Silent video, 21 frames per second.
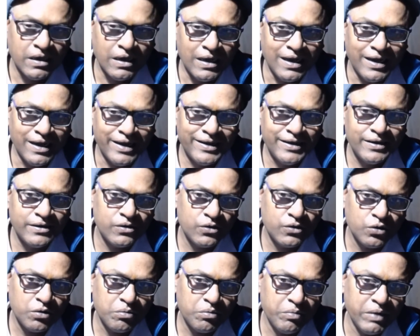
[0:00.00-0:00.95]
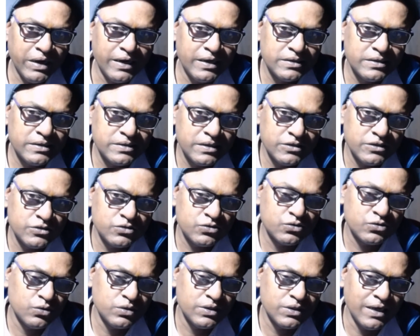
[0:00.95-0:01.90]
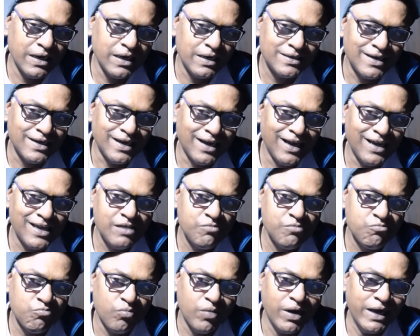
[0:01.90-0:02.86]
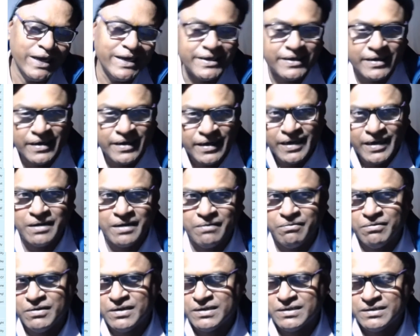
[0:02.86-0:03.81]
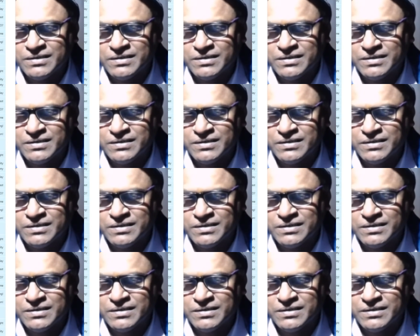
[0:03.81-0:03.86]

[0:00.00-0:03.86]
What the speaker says: I took medicine so that I might recover.